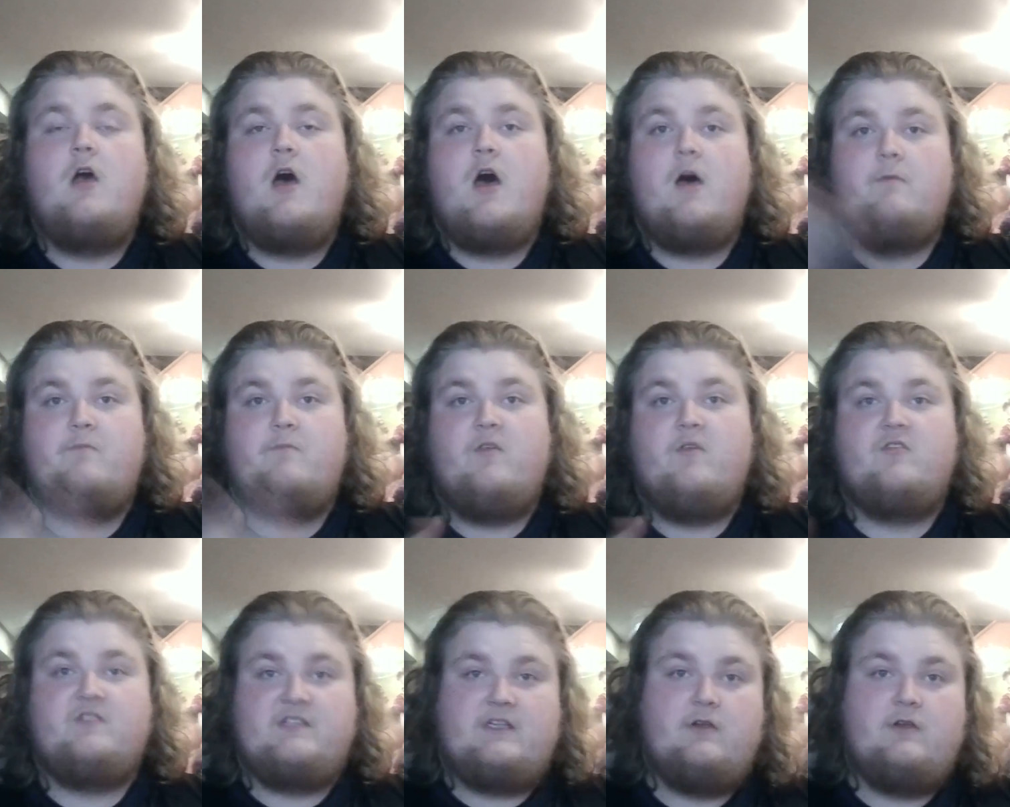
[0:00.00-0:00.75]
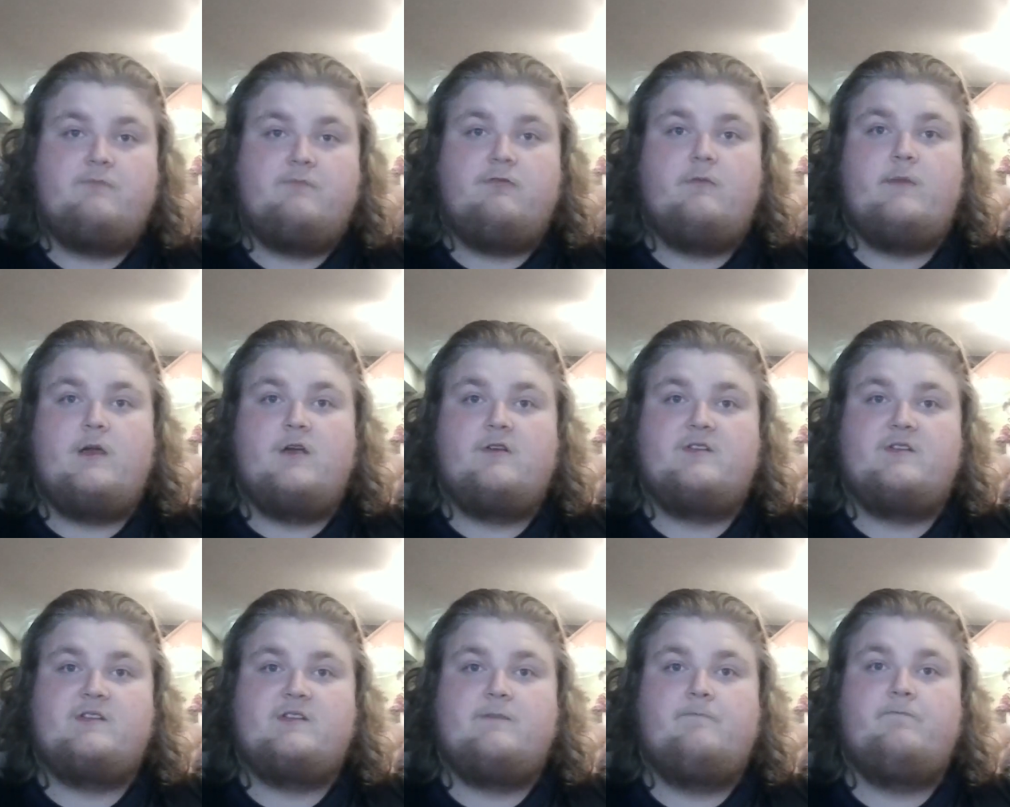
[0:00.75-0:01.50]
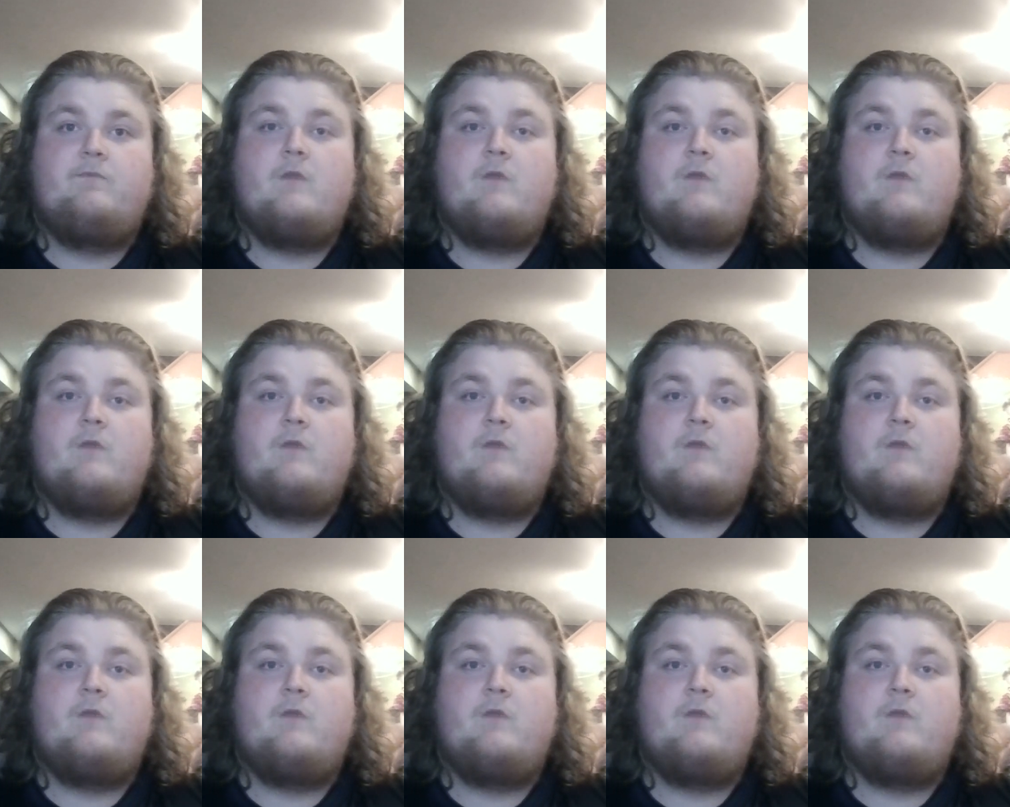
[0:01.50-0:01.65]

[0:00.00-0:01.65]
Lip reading: of both series premieres.